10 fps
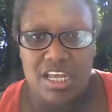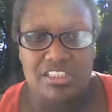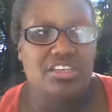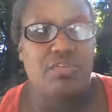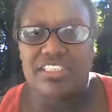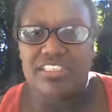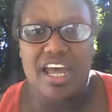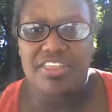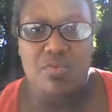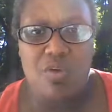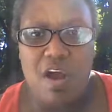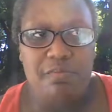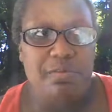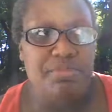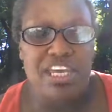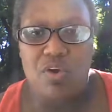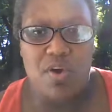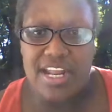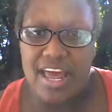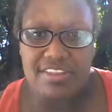So it's nothing wrong with me
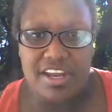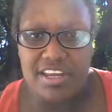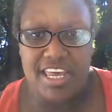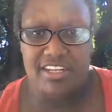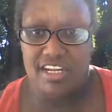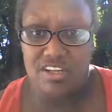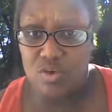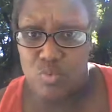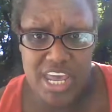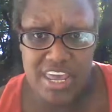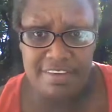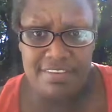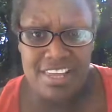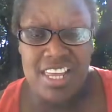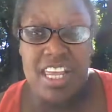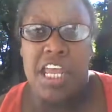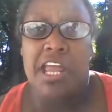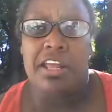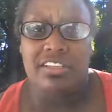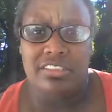going out there getting a little weave
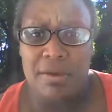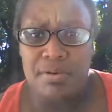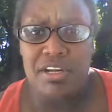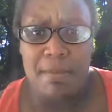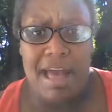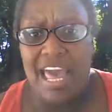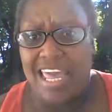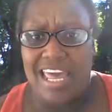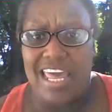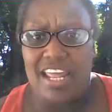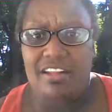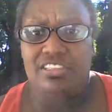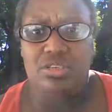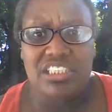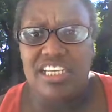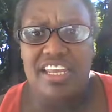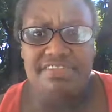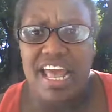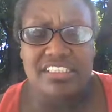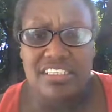to put on my head to achieve
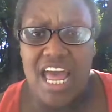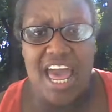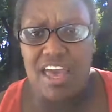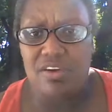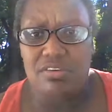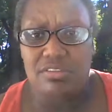that style.